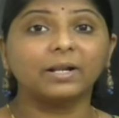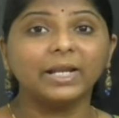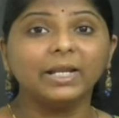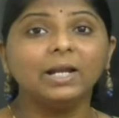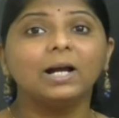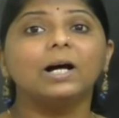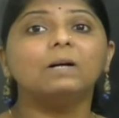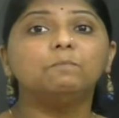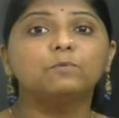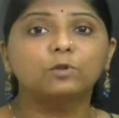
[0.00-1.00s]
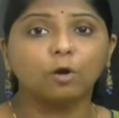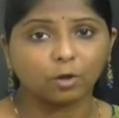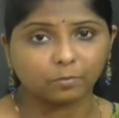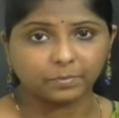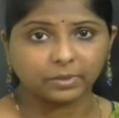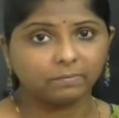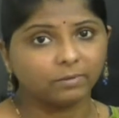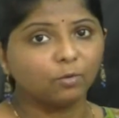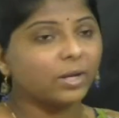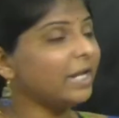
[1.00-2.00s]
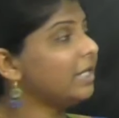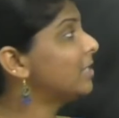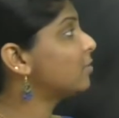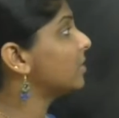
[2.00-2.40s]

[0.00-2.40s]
reabsorbed. Okay, estrous